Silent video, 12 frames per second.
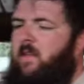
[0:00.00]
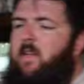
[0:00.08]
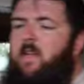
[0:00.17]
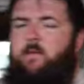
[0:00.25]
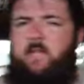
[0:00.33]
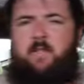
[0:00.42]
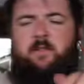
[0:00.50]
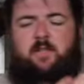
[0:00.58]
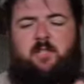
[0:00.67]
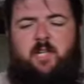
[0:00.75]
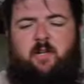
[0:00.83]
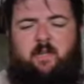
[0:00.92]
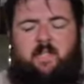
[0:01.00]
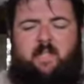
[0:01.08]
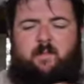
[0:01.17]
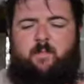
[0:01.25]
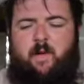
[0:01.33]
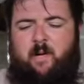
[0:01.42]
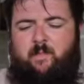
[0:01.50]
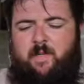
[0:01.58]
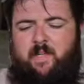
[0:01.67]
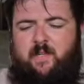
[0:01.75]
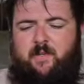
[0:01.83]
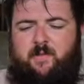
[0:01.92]
was actually showing a
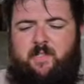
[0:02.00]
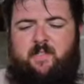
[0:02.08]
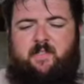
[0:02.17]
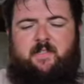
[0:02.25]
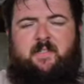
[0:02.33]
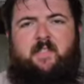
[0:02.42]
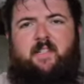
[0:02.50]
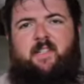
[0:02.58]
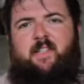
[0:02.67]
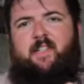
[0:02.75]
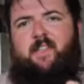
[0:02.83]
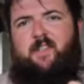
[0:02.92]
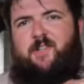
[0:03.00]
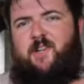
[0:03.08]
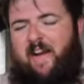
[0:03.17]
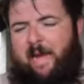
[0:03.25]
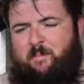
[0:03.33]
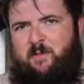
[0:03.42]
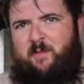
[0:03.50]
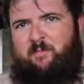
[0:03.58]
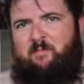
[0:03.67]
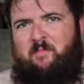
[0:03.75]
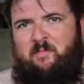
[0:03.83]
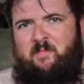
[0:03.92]
property owner the traps
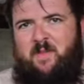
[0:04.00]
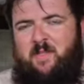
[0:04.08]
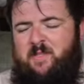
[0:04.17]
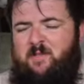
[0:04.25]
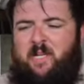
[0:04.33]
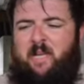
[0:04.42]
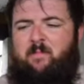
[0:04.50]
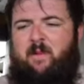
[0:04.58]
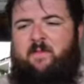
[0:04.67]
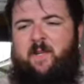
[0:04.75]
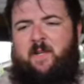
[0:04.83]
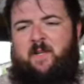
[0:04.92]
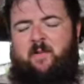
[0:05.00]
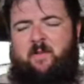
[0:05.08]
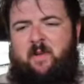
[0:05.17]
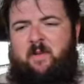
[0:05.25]
and jabbed my finger in one,